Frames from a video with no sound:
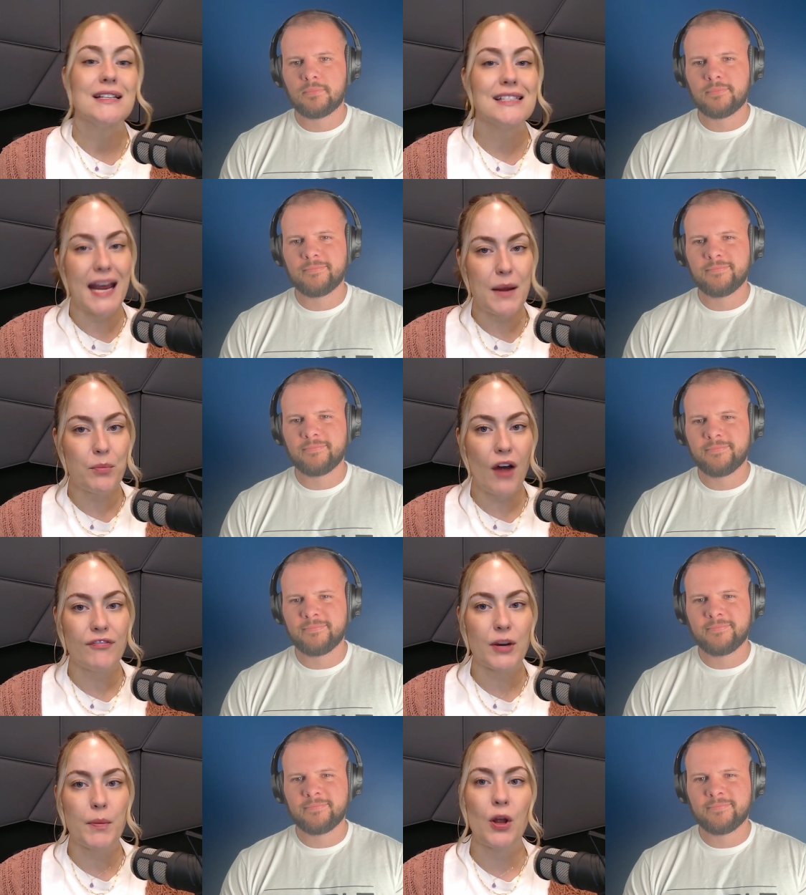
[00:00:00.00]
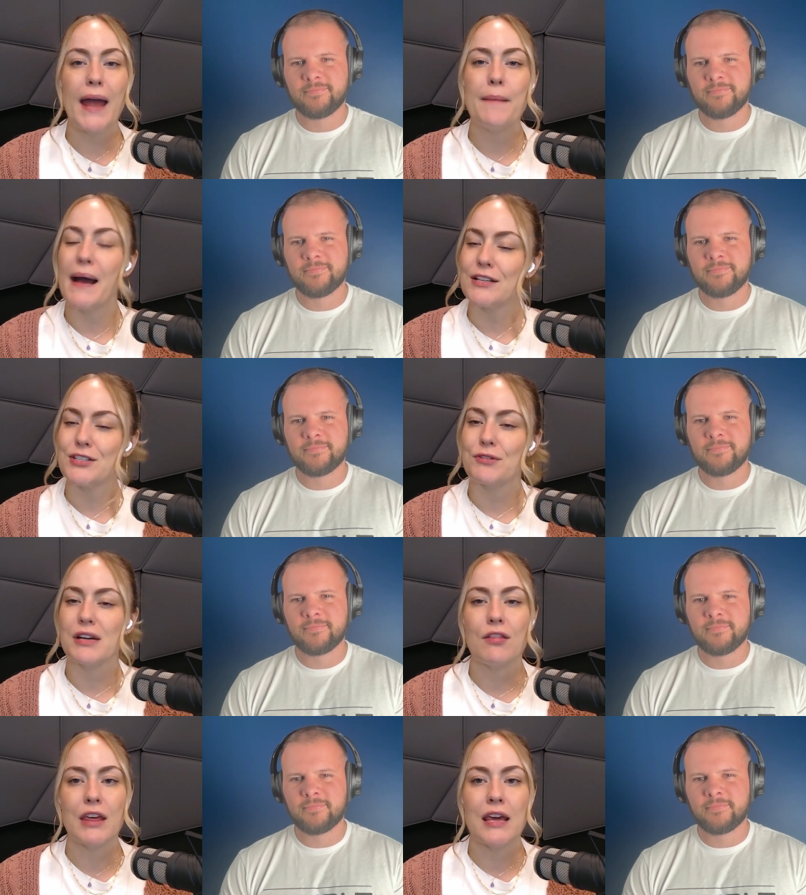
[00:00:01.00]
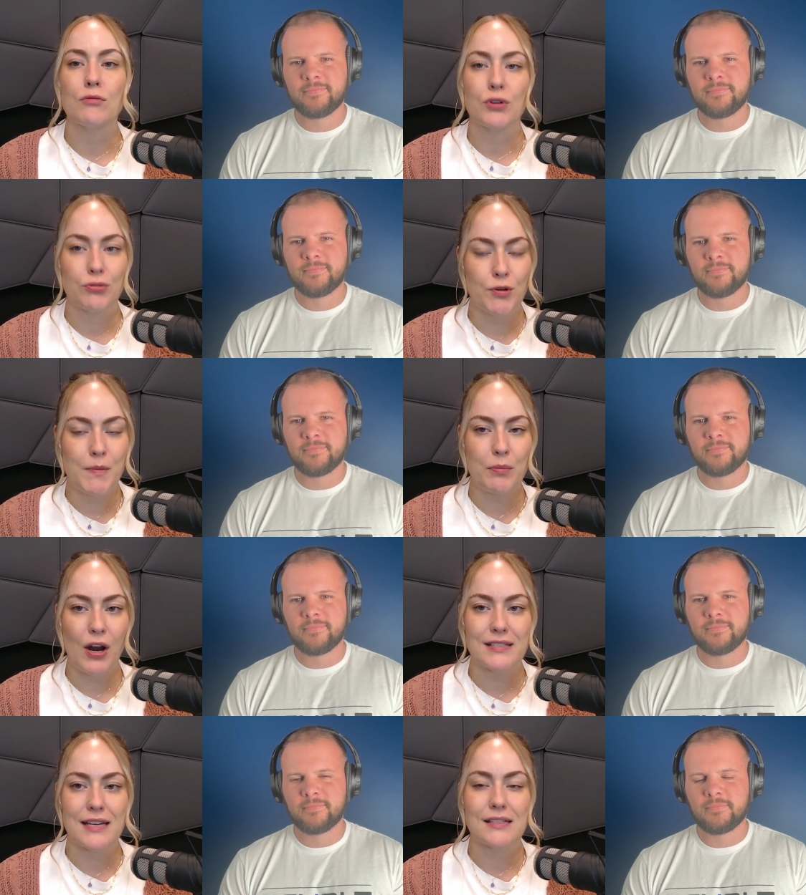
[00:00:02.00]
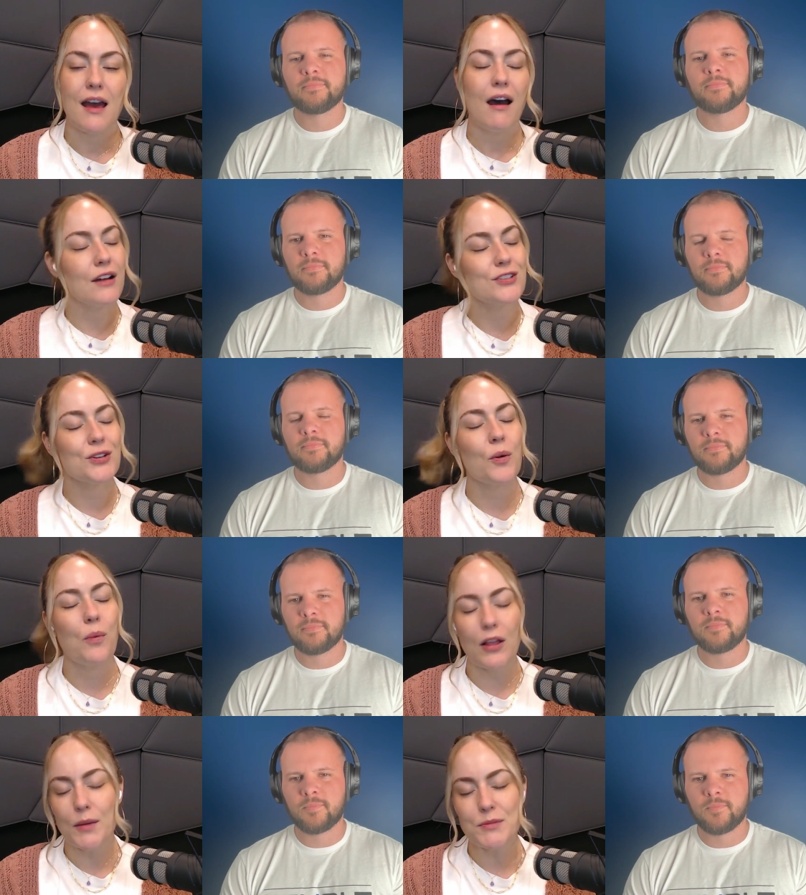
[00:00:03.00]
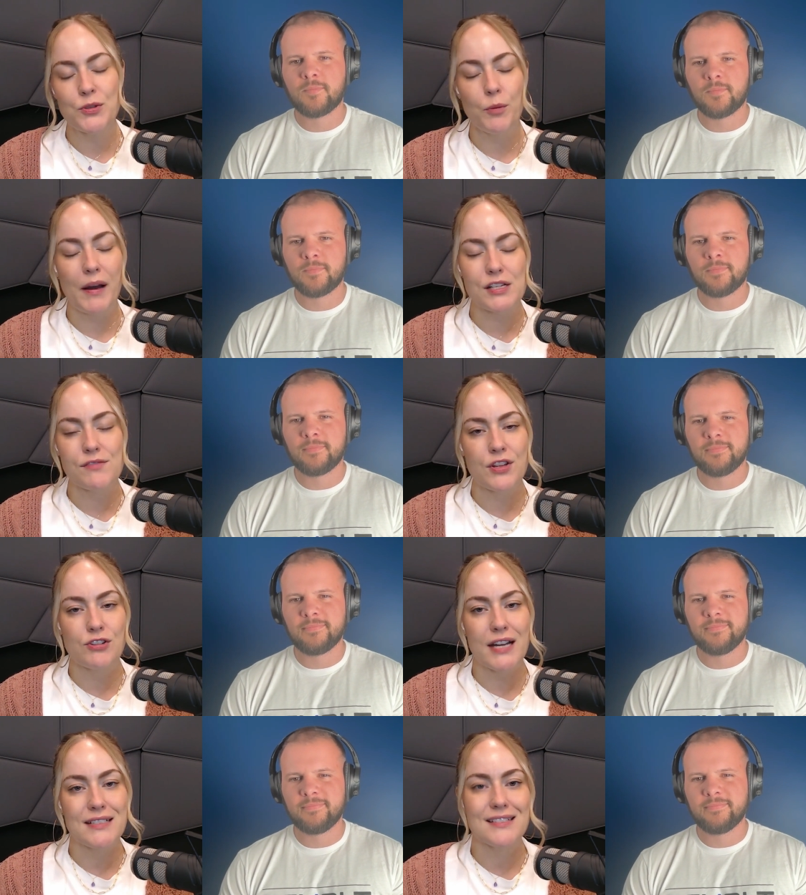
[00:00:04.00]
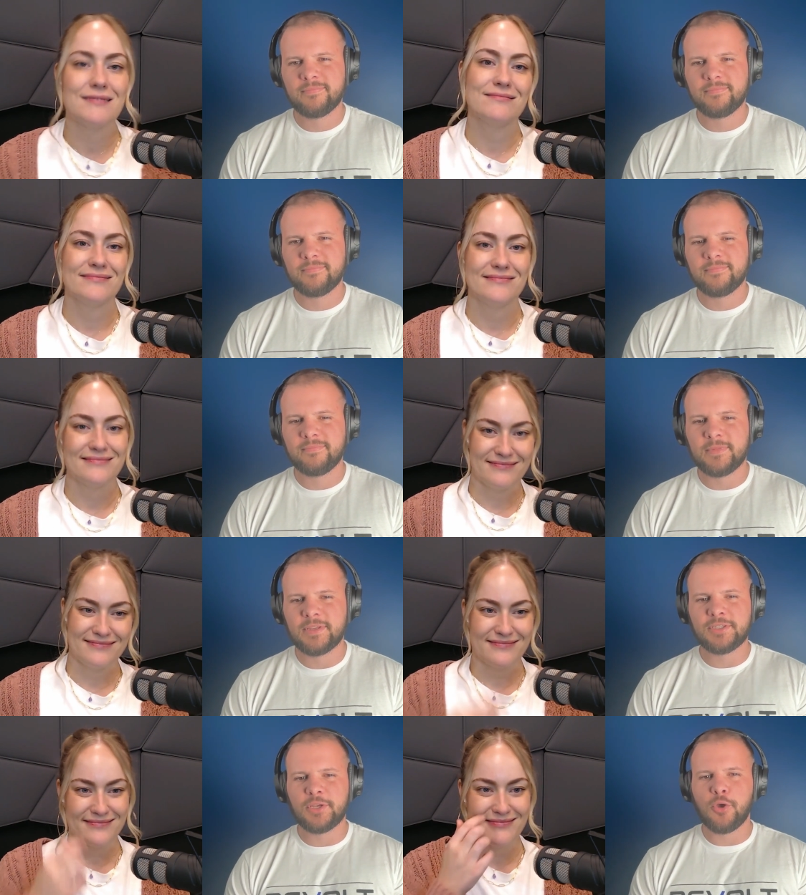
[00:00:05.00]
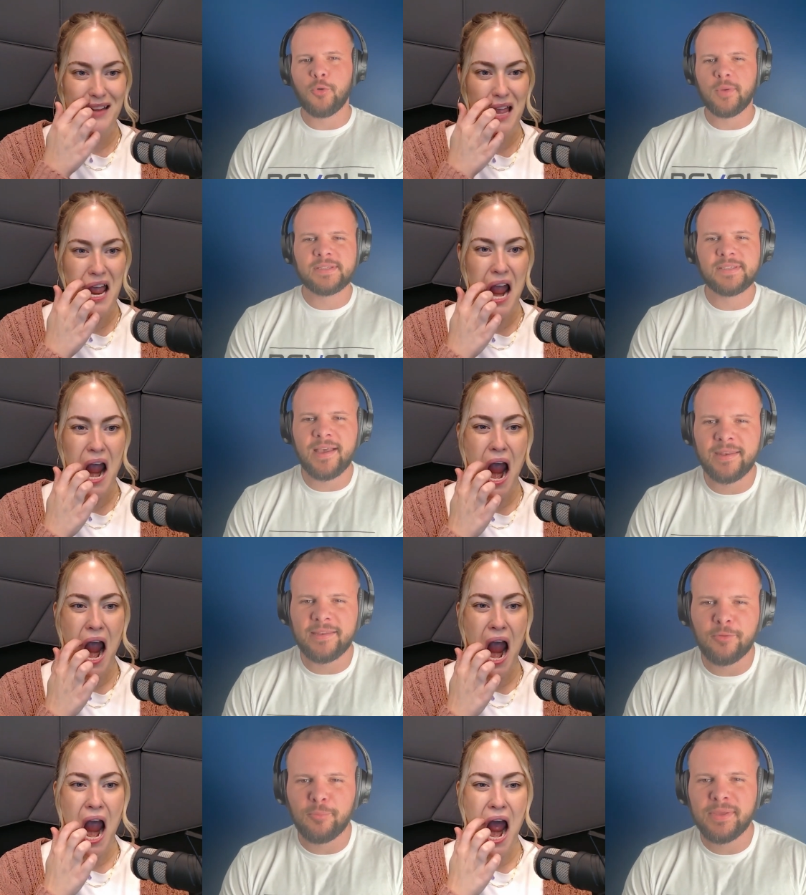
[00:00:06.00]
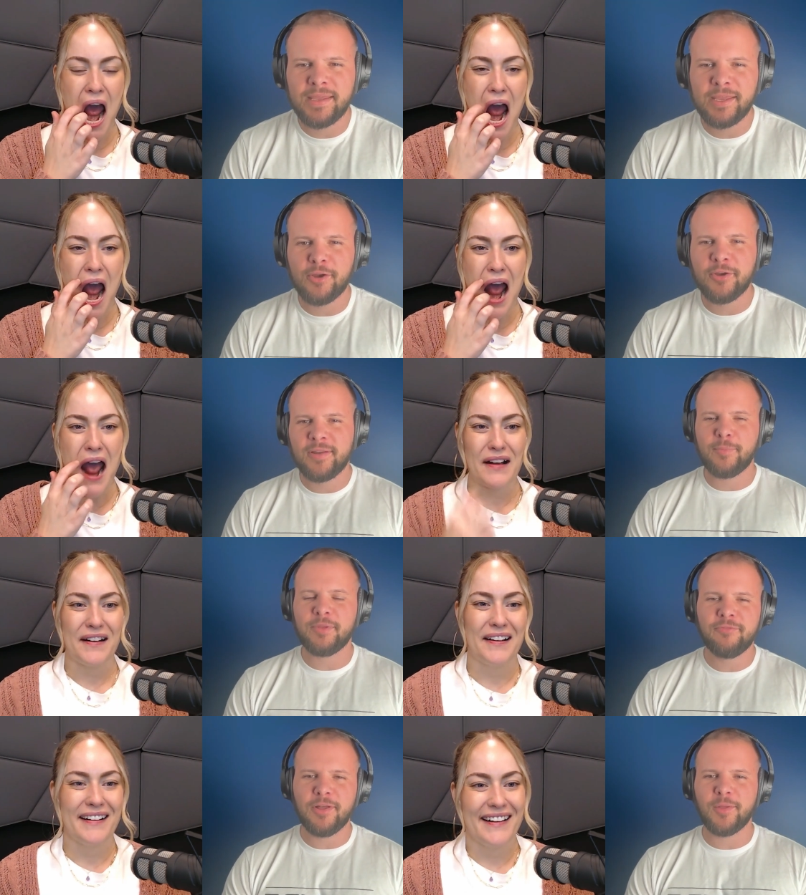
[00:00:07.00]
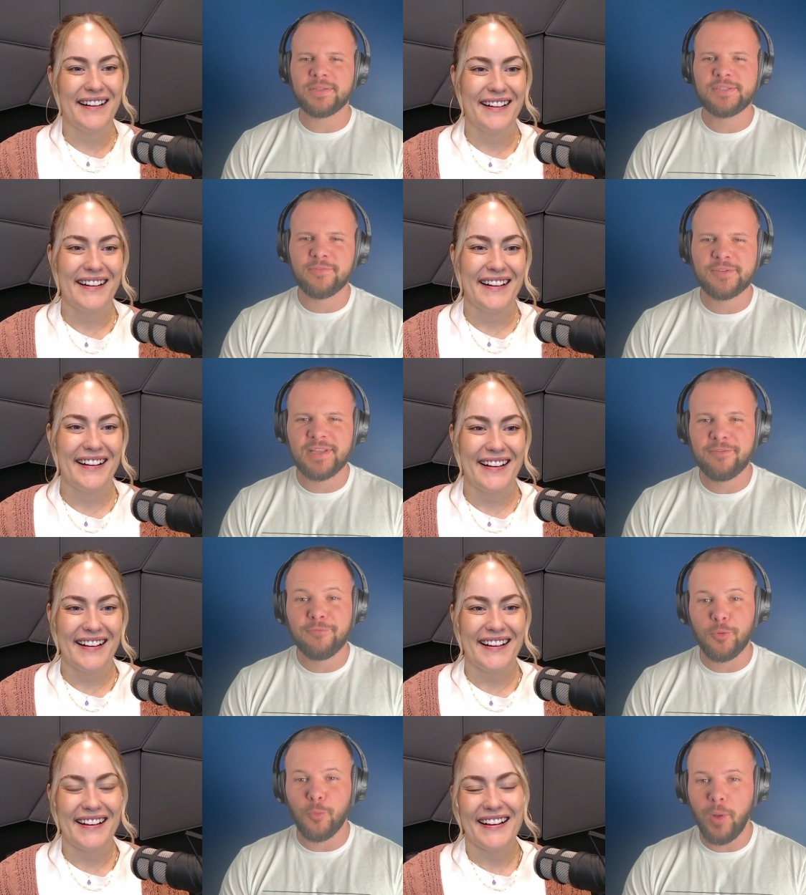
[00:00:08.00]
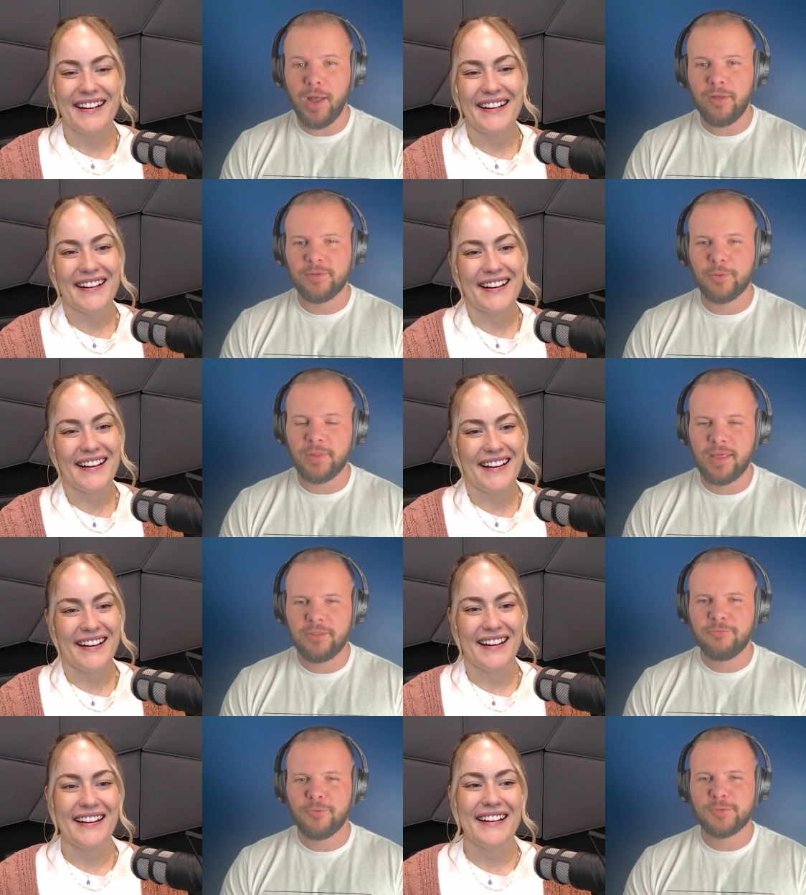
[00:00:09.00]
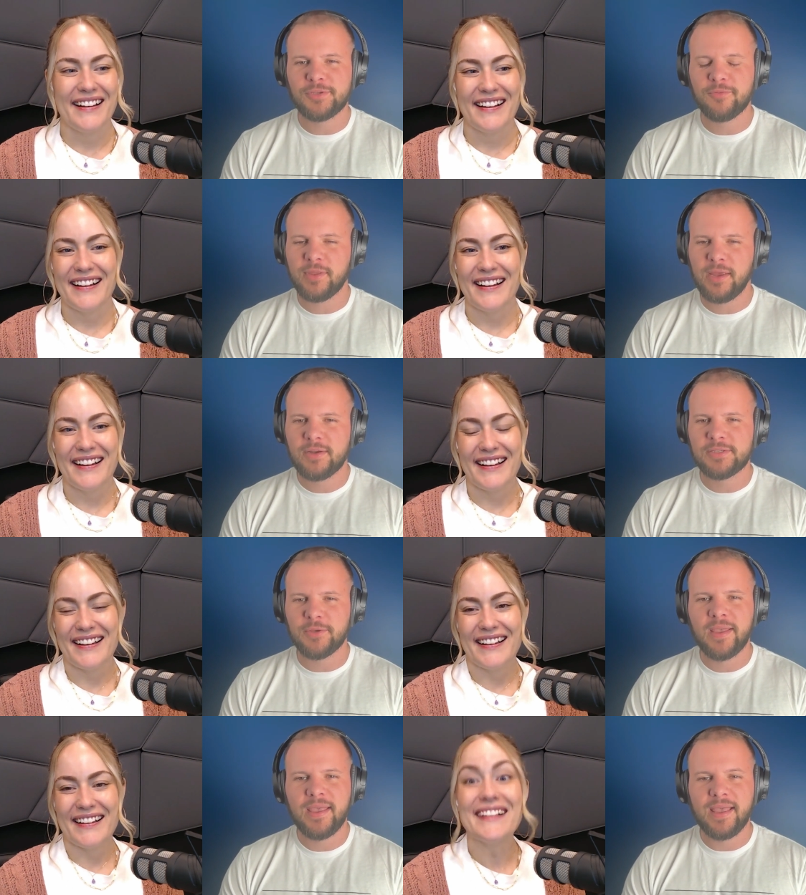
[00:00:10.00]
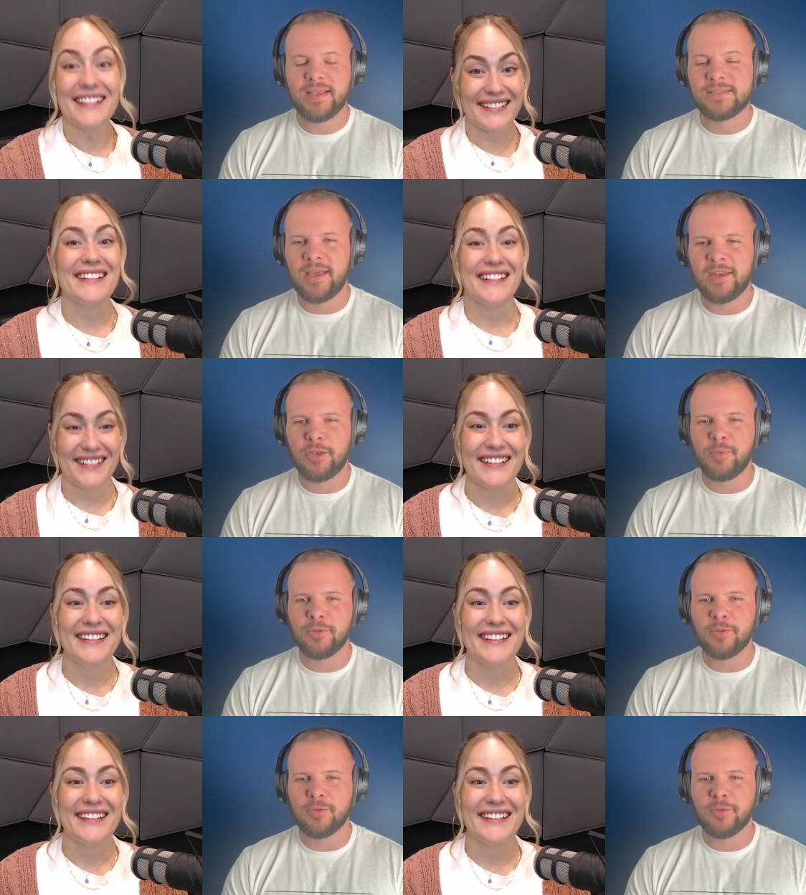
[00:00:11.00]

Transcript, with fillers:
Speaker 1: staying profitable, and mastering the recruitment process. Hunter, welcome to Toolbox for the Trades.
Speaker 2: So excited to be here. I've been following Server Side for a while, know a lot of the folks over there. So excited to be